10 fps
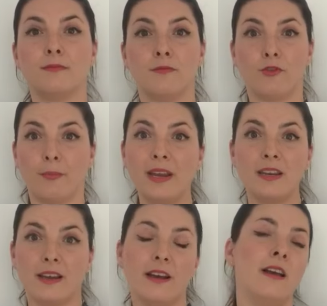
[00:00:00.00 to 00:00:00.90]

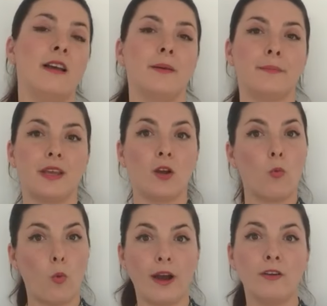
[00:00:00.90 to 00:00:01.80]
Romania
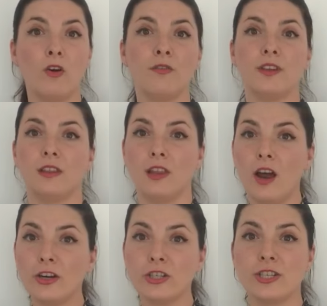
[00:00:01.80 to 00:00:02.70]
being one of the
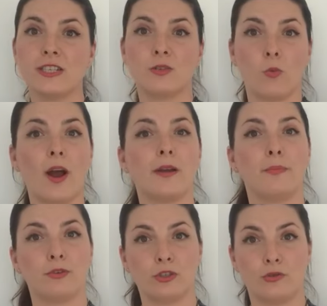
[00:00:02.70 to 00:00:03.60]
largest wine
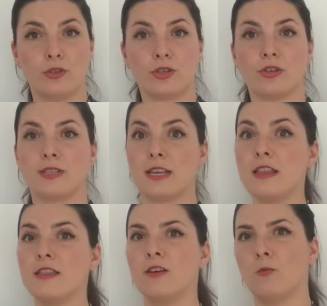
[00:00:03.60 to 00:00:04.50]
producers
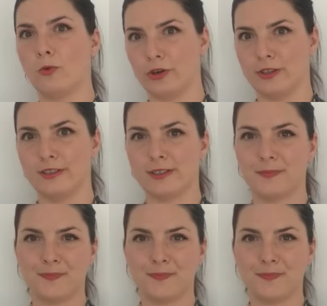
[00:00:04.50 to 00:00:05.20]
in the world.